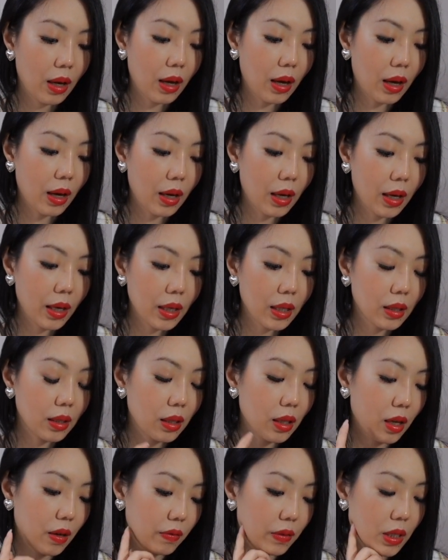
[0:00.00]
I
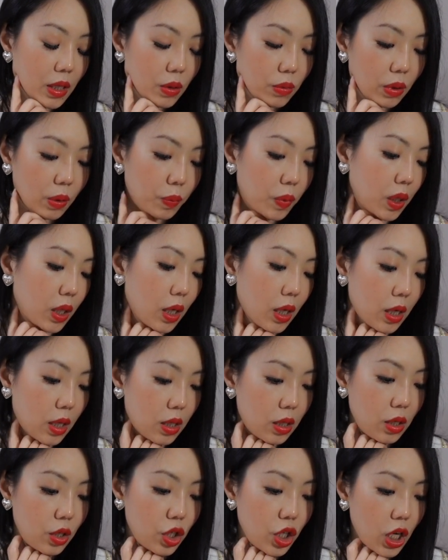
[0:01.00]
love this one
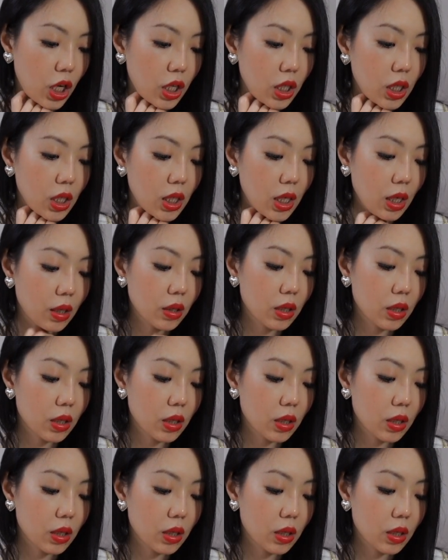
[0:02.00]
because the chain detail